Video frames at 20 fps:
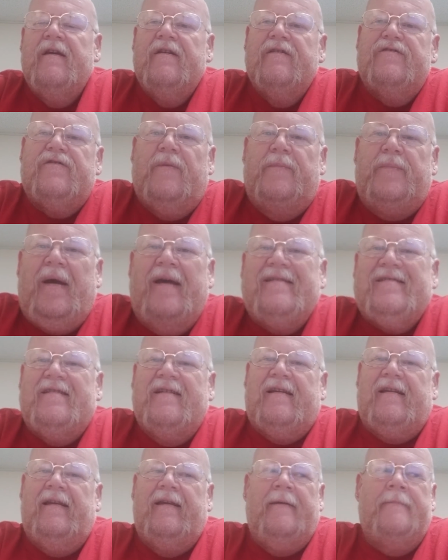So
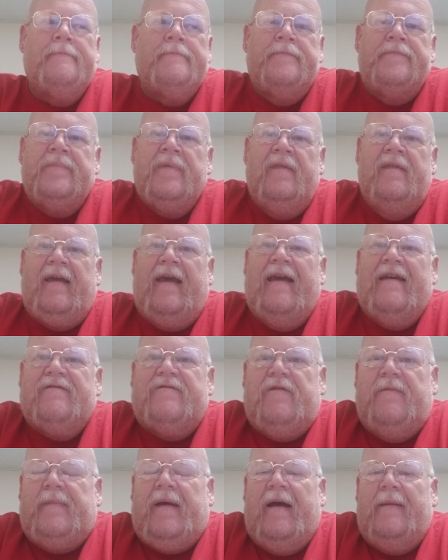basically, the
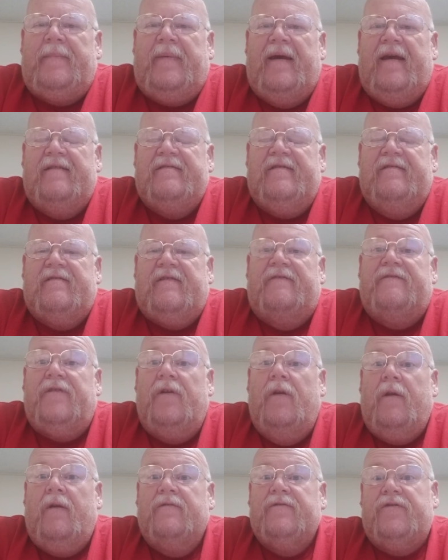gastric bypass is a
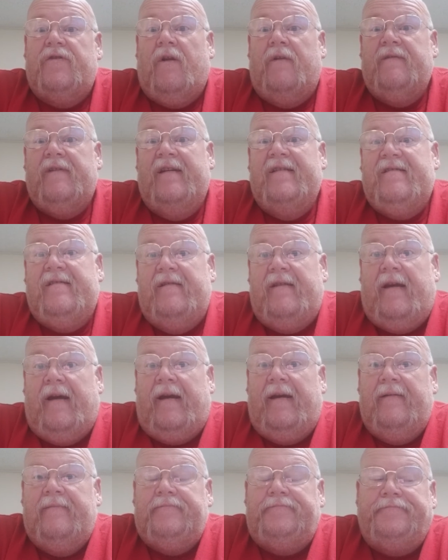full-on starvation
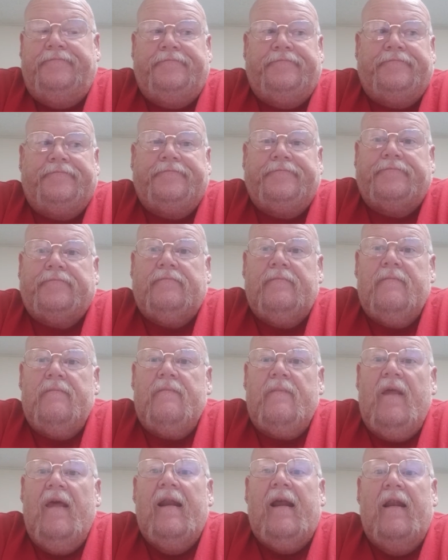diet,
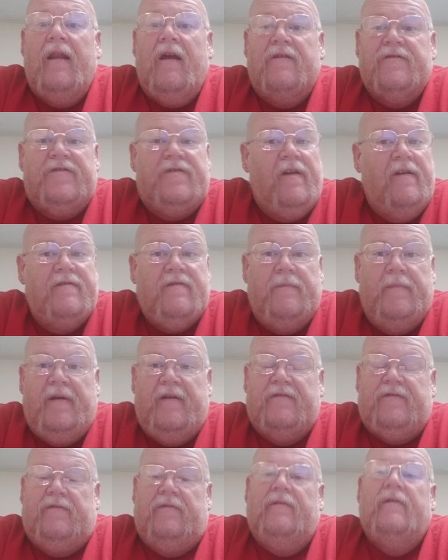and I lost tons of
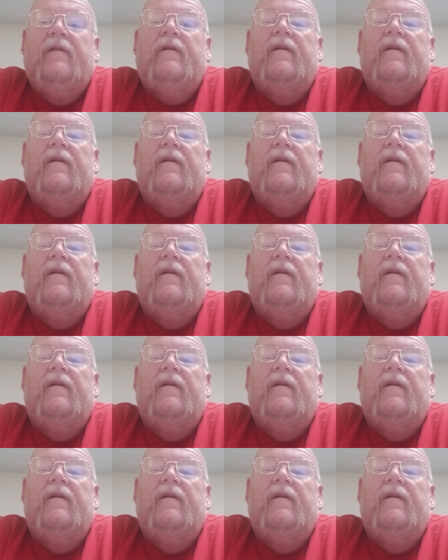muscle.